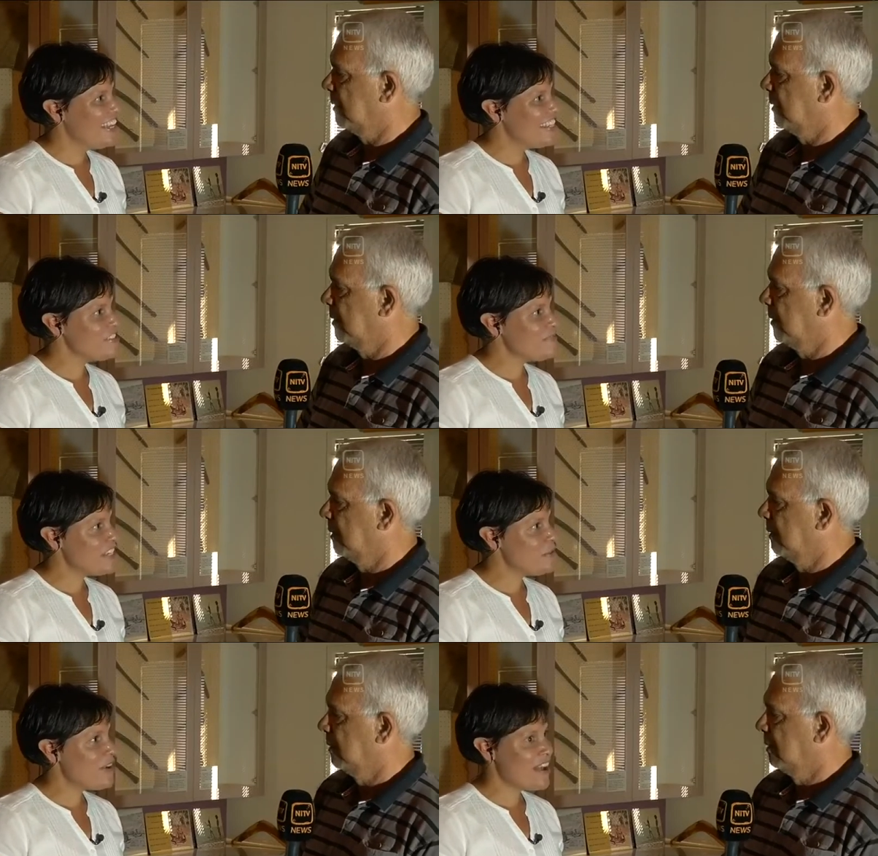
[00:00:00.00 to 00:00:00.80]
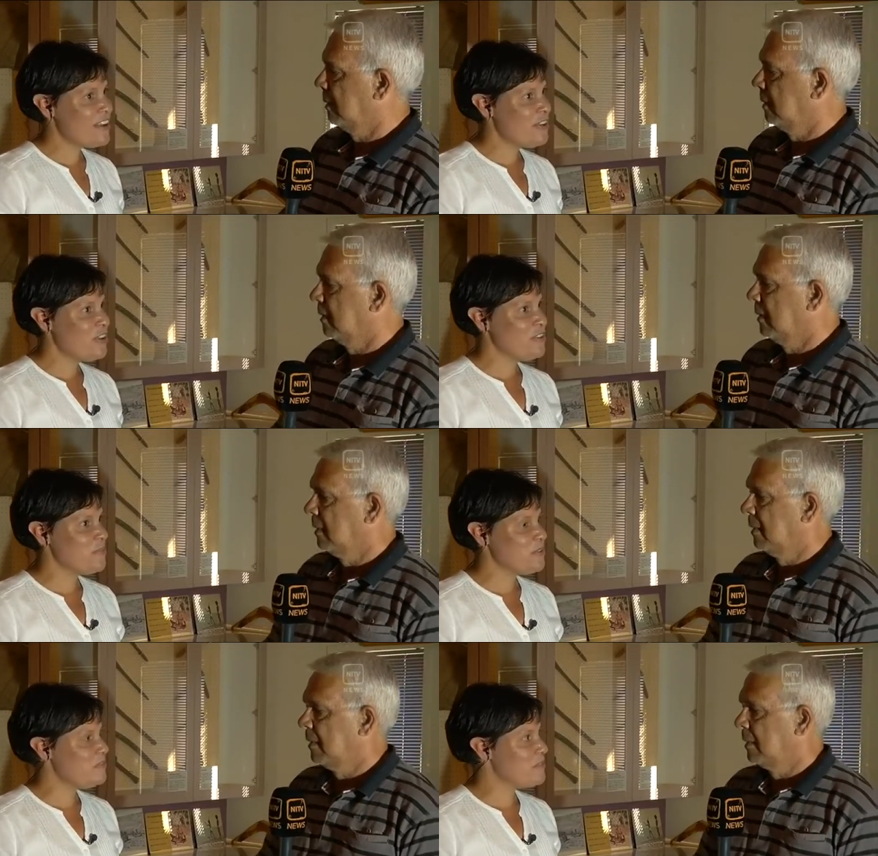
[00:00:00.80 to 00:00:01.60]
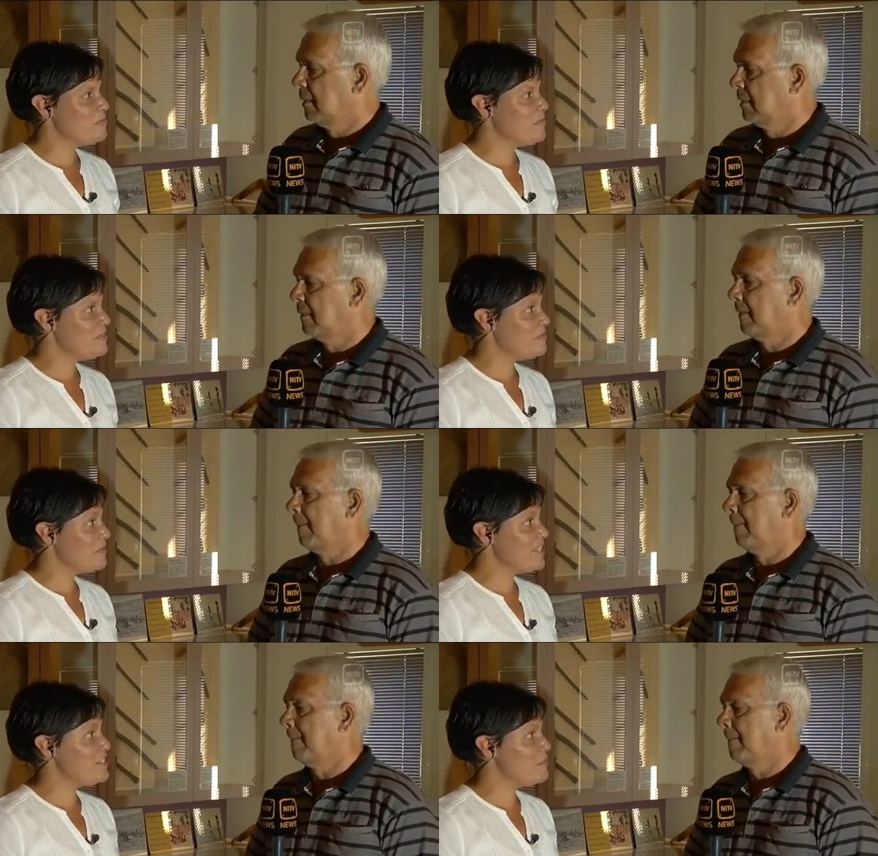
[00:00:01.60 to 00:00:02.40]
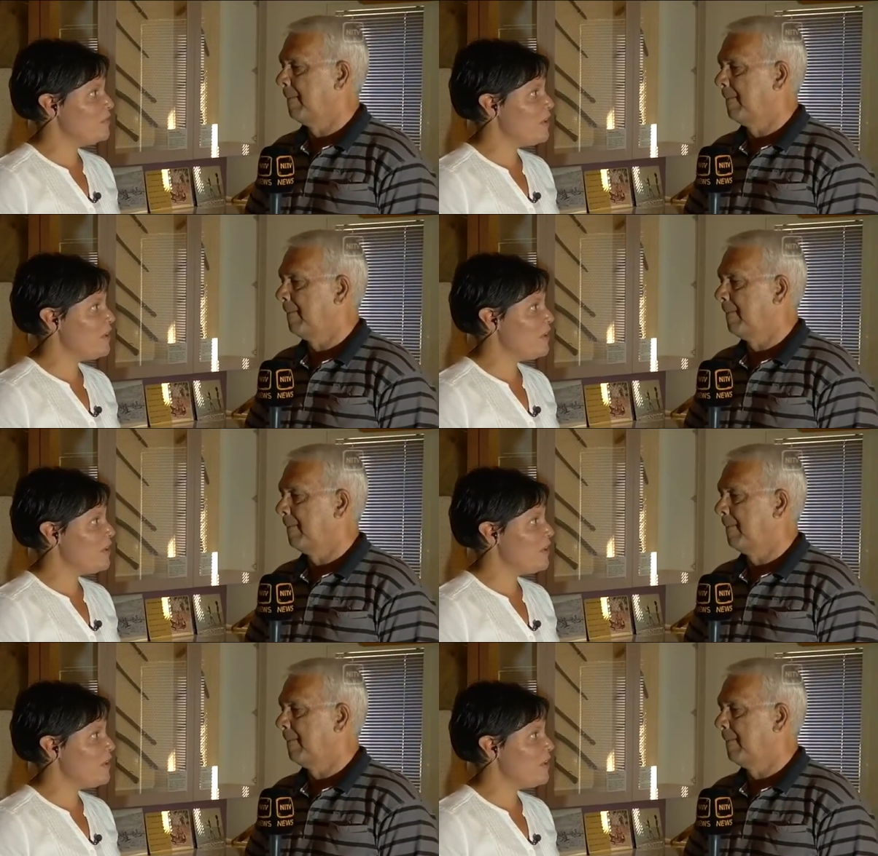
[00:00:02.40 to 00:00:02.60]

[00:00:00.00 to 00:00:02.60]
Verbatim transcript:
Speaker 1: Does it make you proud? I know you moved from pretty small